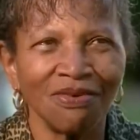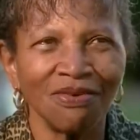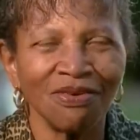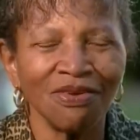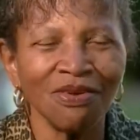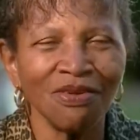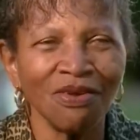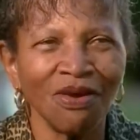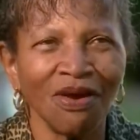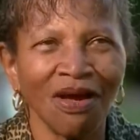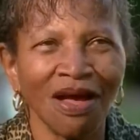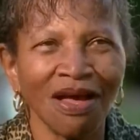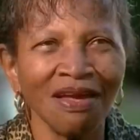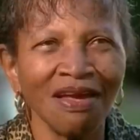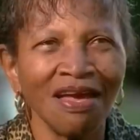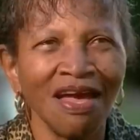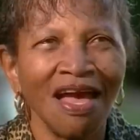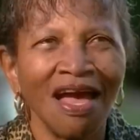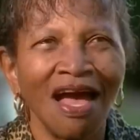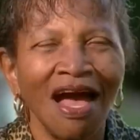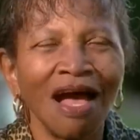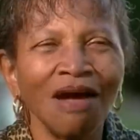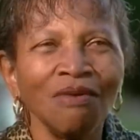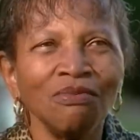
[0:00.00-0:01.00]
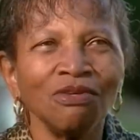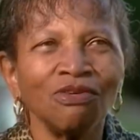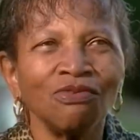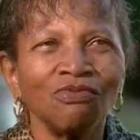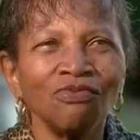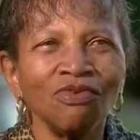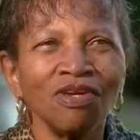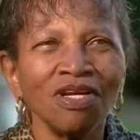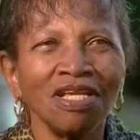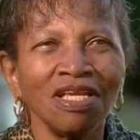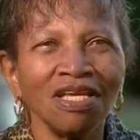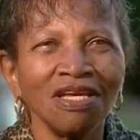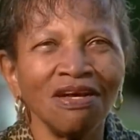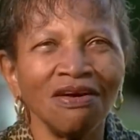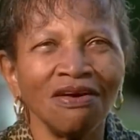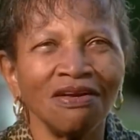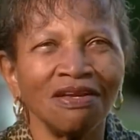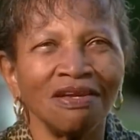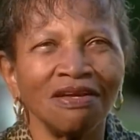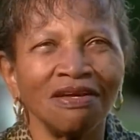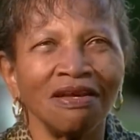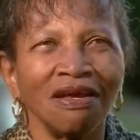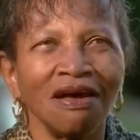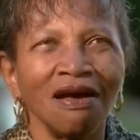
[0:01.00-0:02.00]
You know, I was really
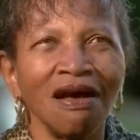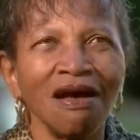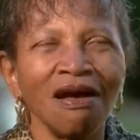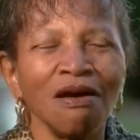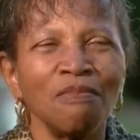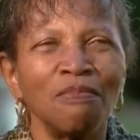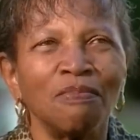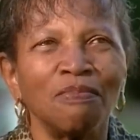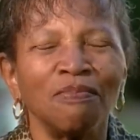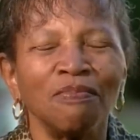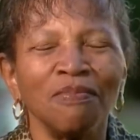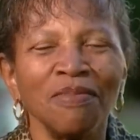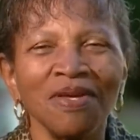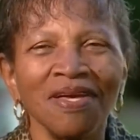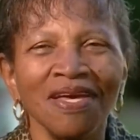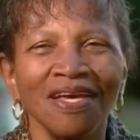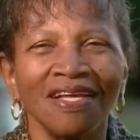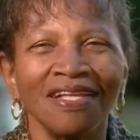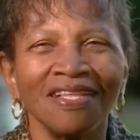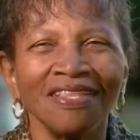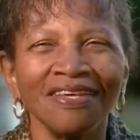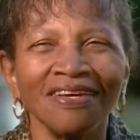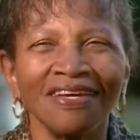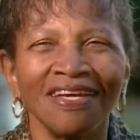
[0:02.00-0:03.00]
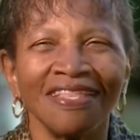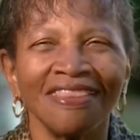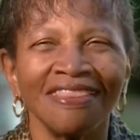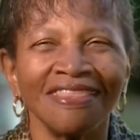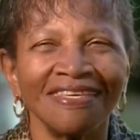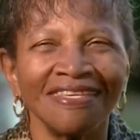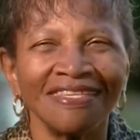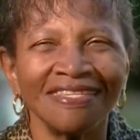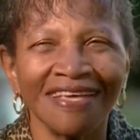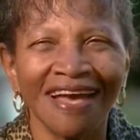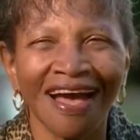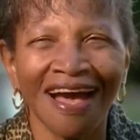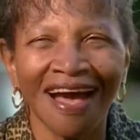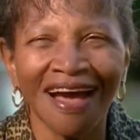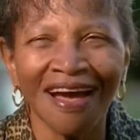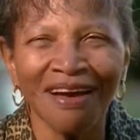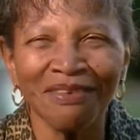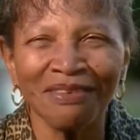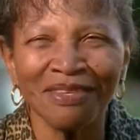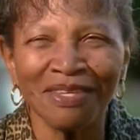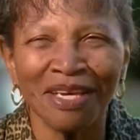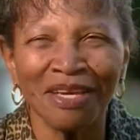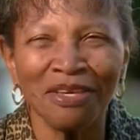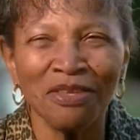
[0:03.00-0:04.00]
on an up. Man, look at this
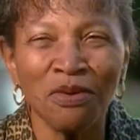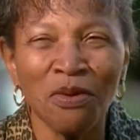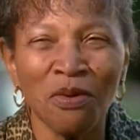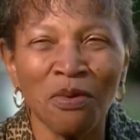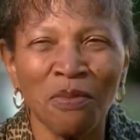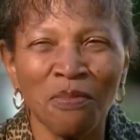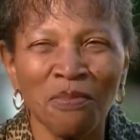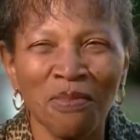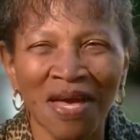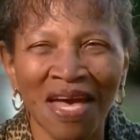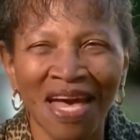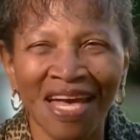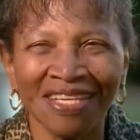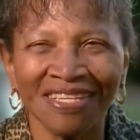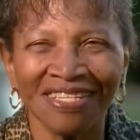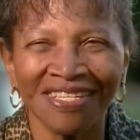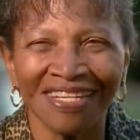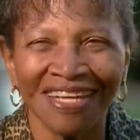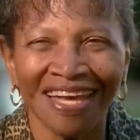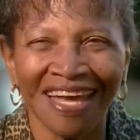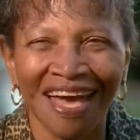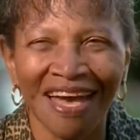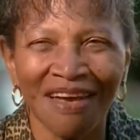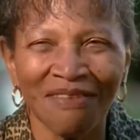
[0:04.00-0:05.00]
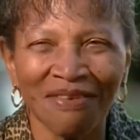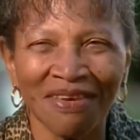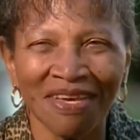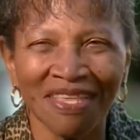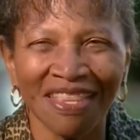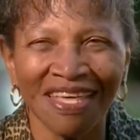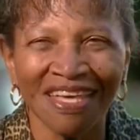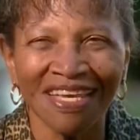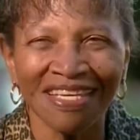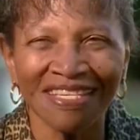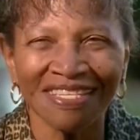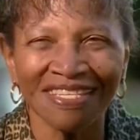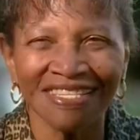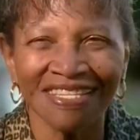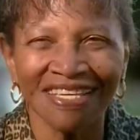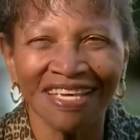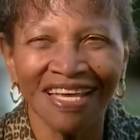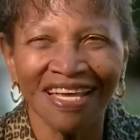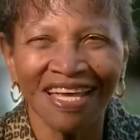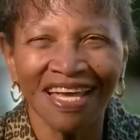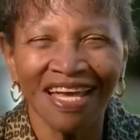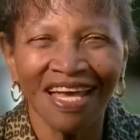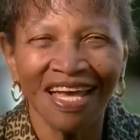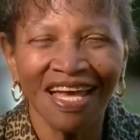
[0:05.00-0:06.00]
house. Can you imagine having this?
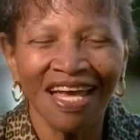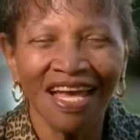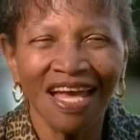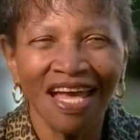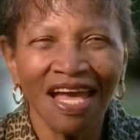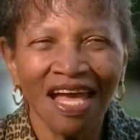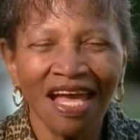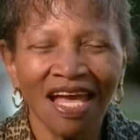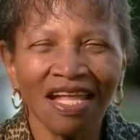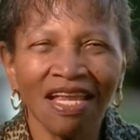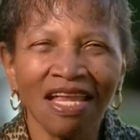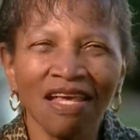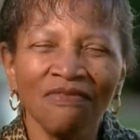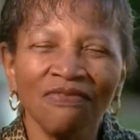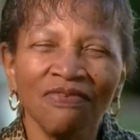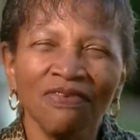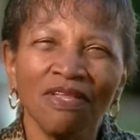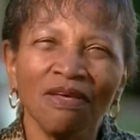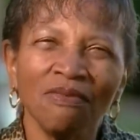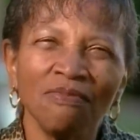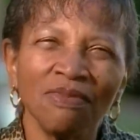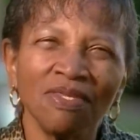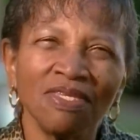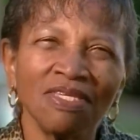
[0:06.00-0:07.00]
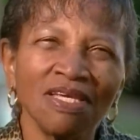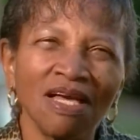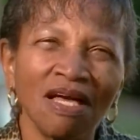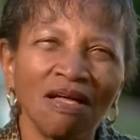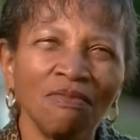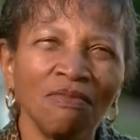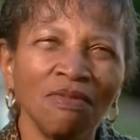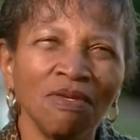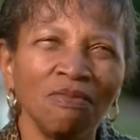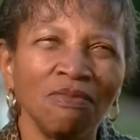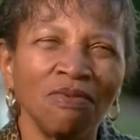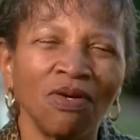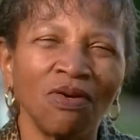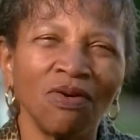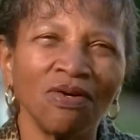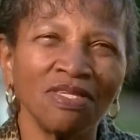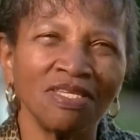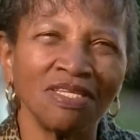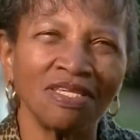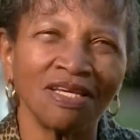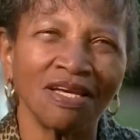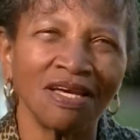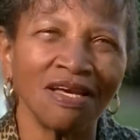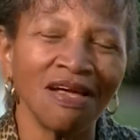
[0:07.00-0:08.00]
And then for them to tell me
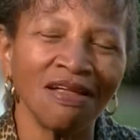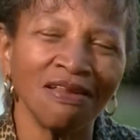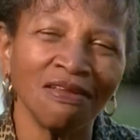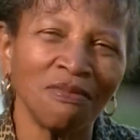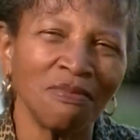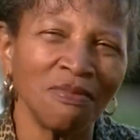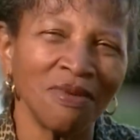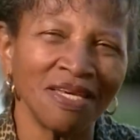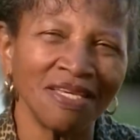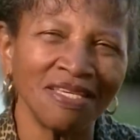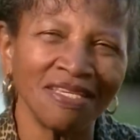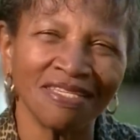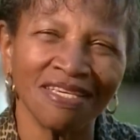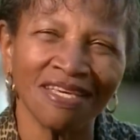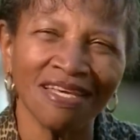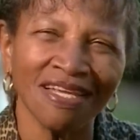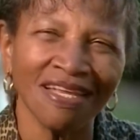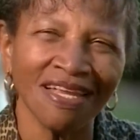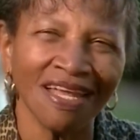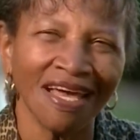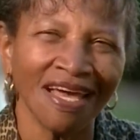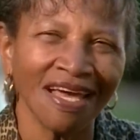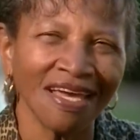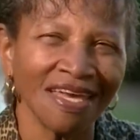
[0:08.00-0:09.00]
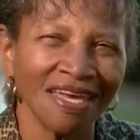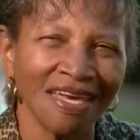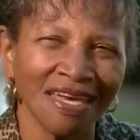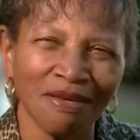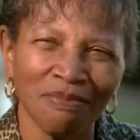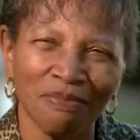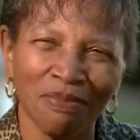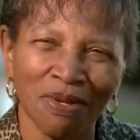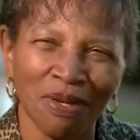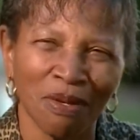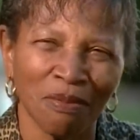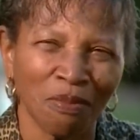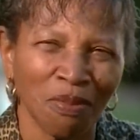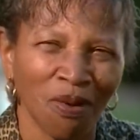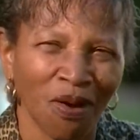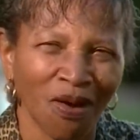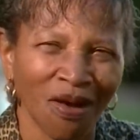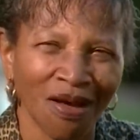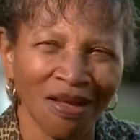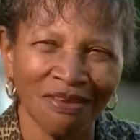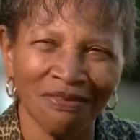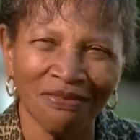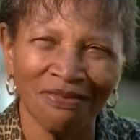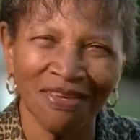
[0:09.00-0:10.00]
because of the color of my skin, I can't be a
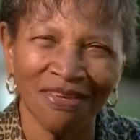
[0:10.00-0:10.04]
part of